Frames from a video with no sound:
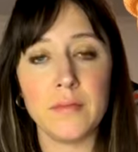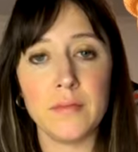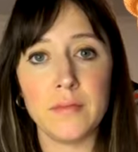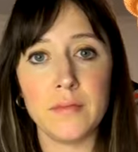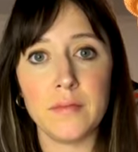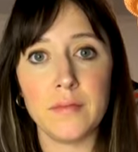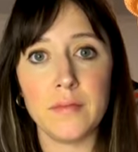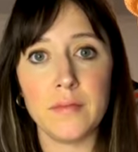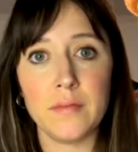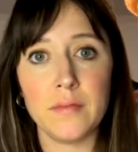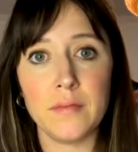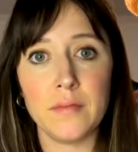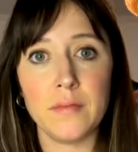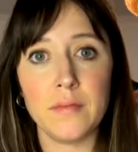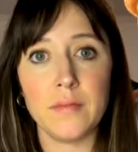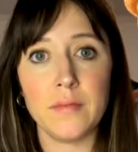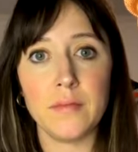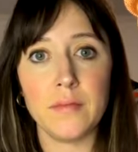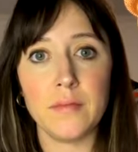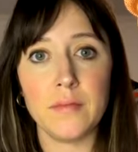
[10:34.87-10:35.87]

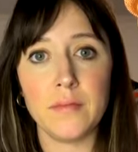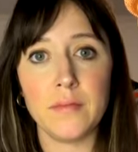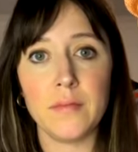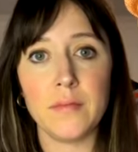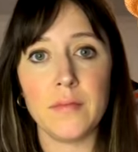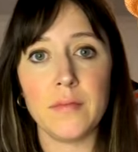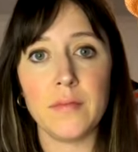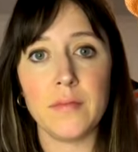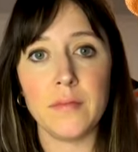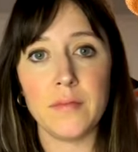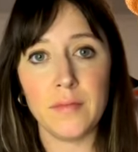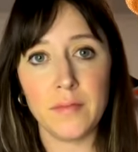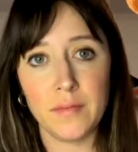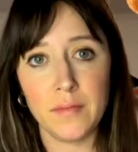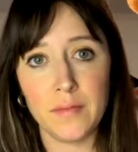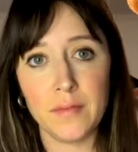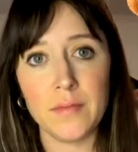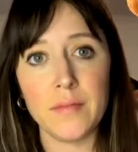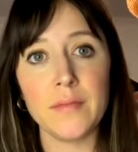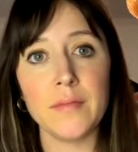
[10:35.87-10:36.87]

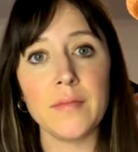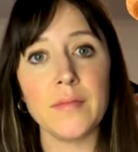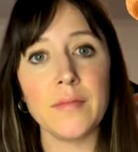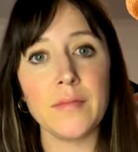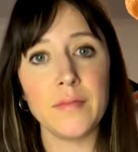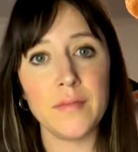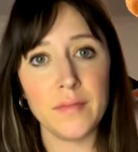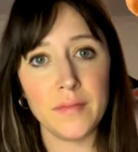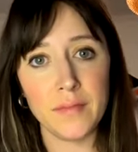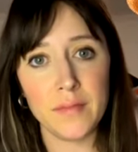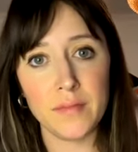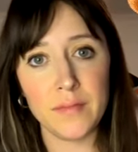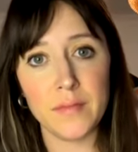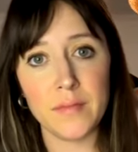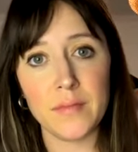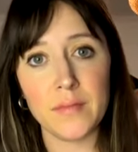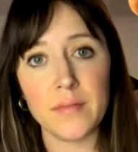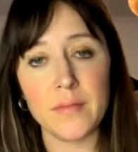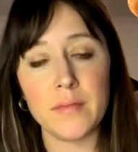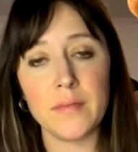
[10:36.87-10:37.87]

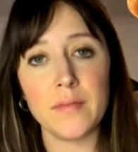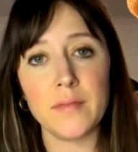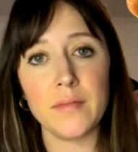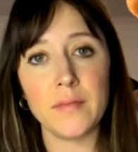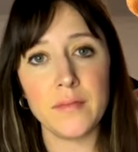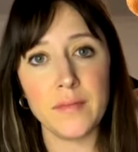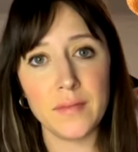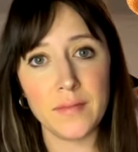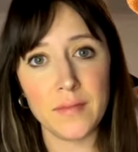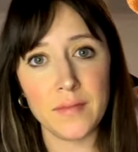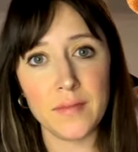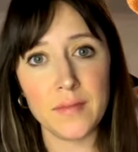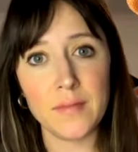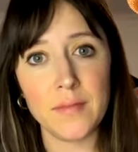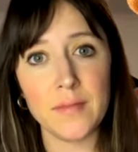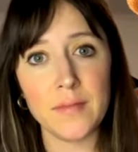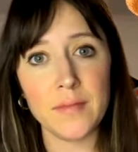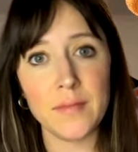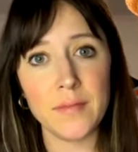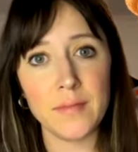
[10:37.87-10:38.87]

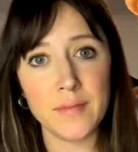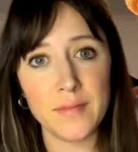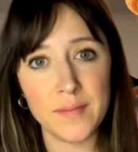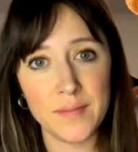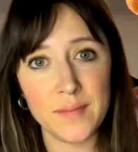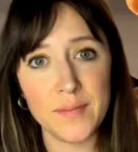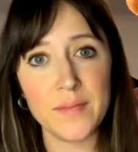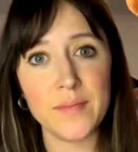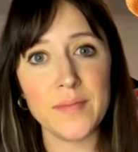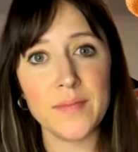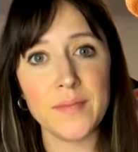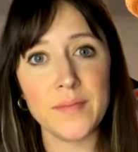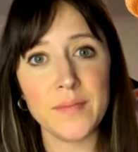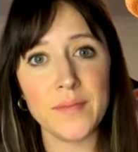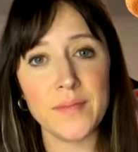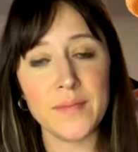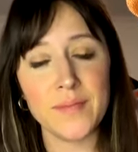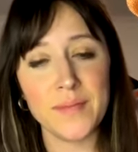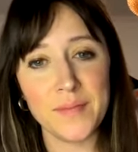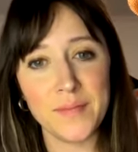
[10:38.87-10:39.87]

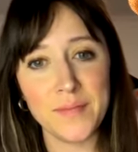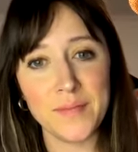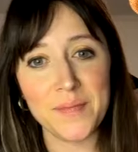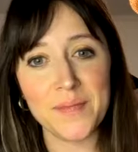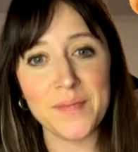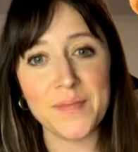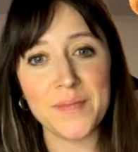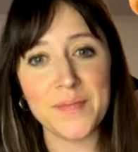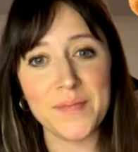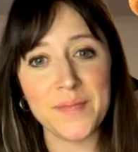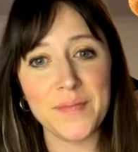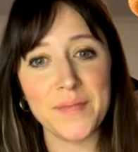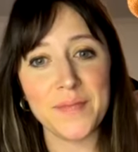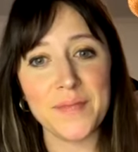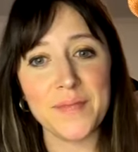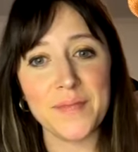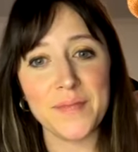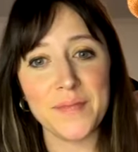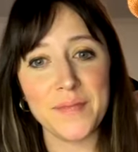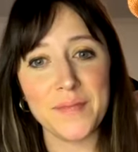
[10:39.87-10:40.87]

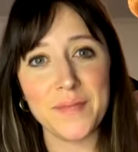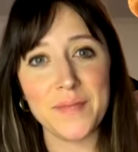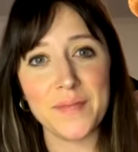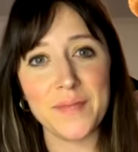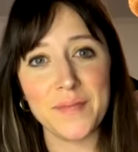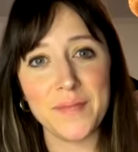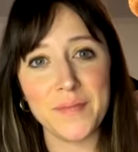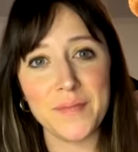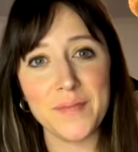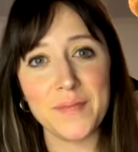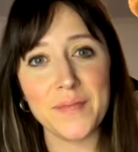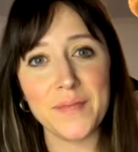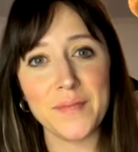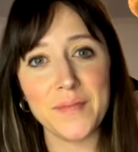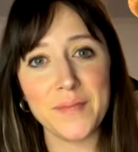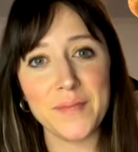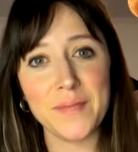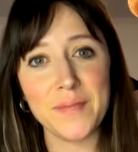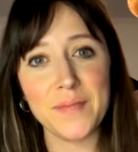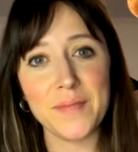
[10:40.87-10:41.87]

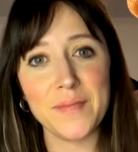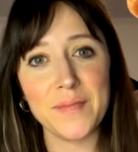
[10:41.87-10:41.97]
This person isn't speaking.